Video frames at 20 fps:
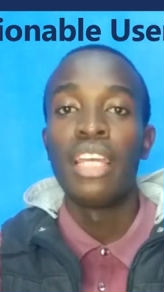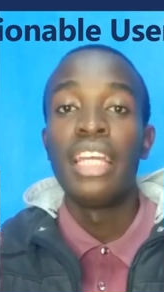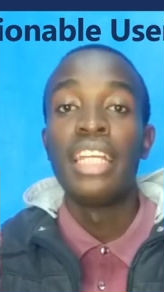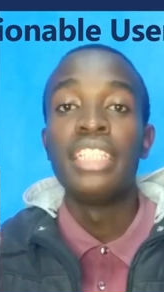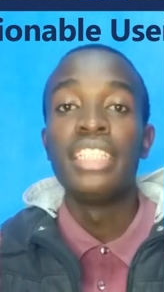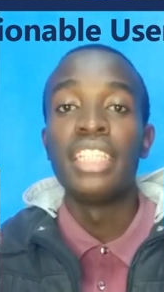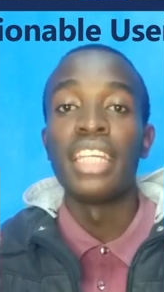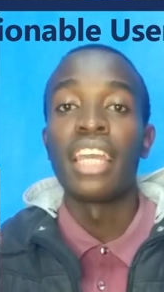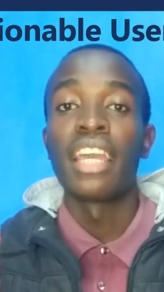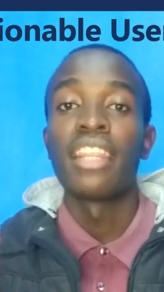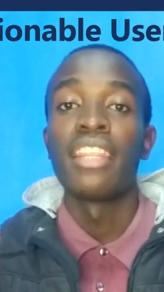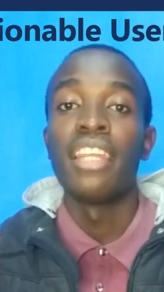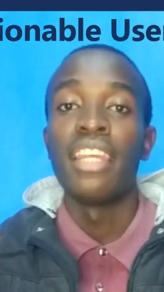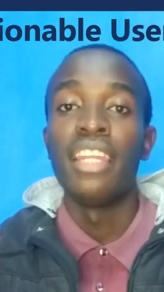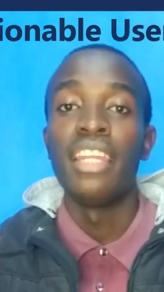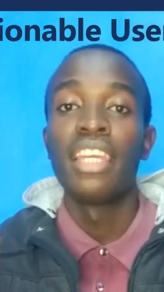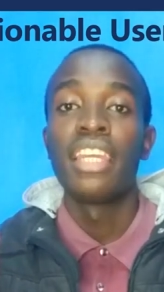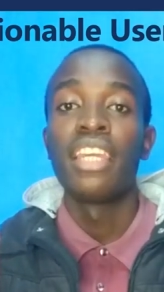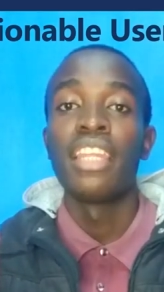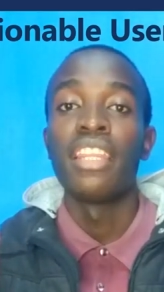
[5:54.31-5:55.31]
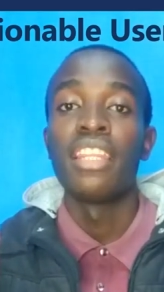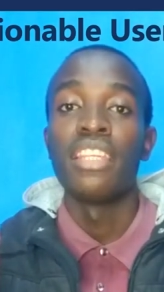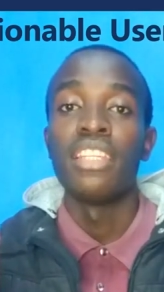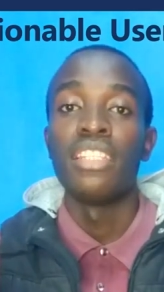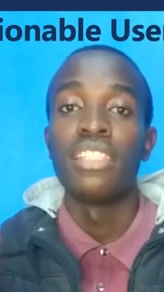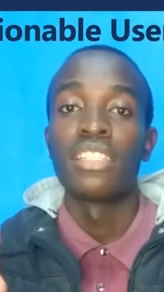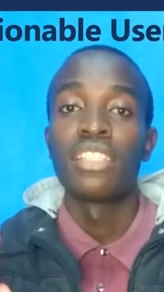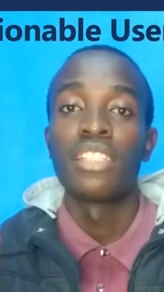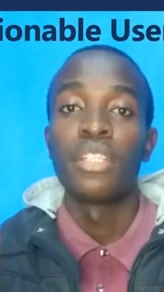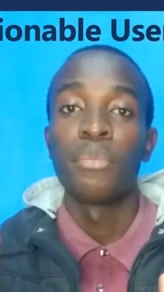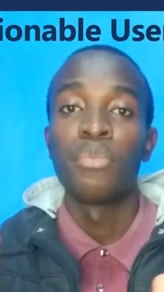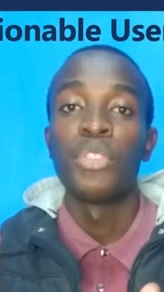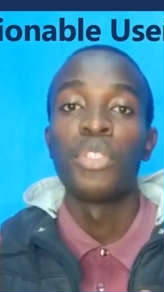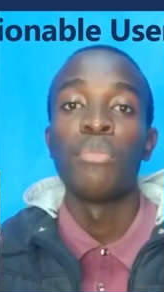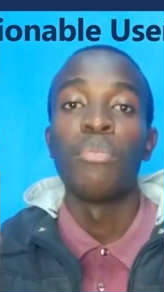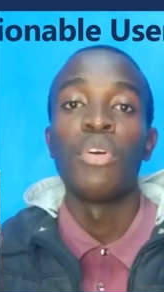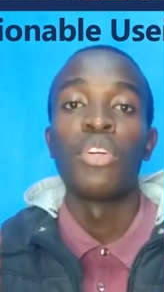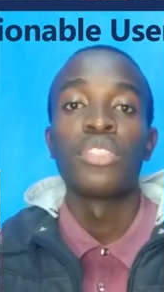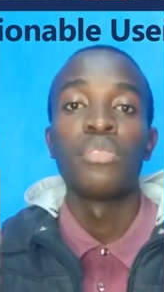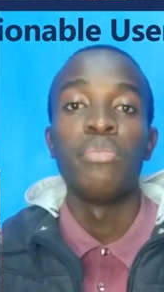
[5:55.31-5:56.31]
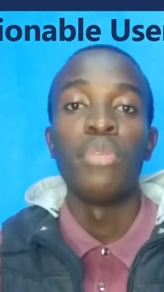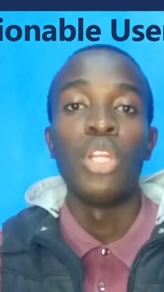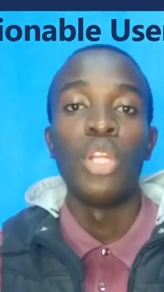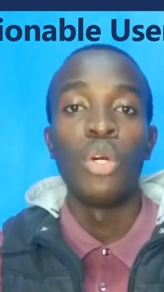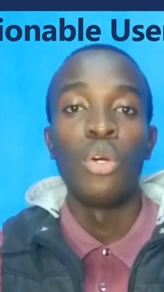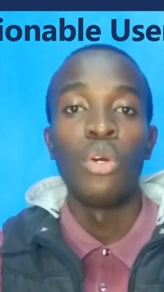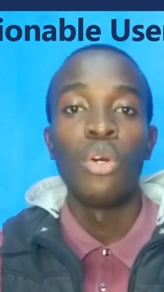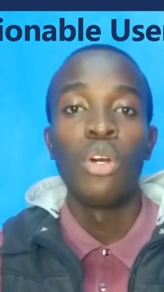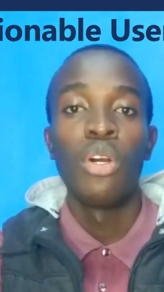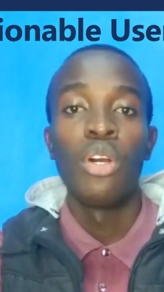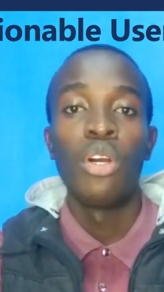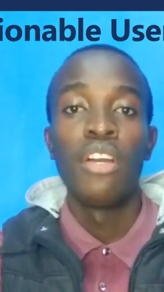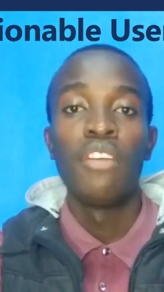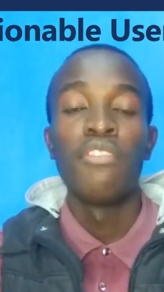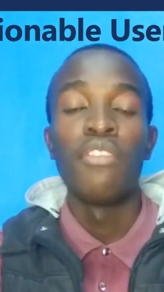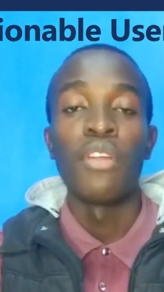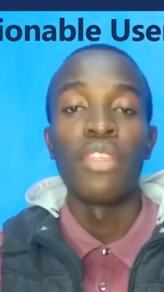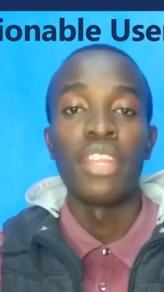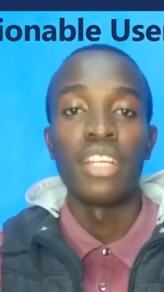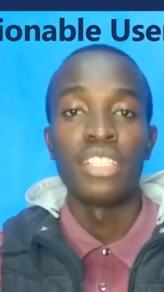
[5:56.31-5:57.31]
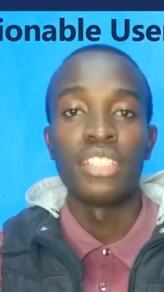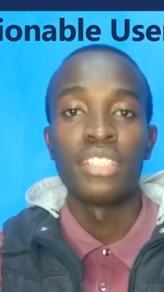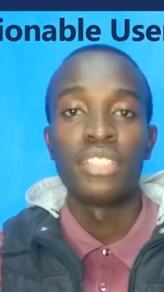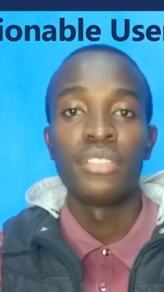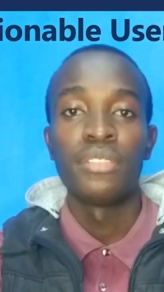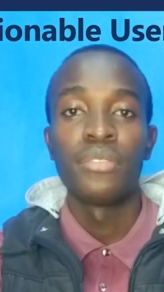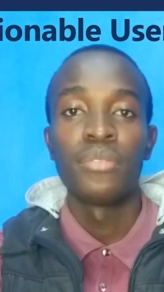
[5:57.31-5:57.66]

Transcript: check the link in the description box below for that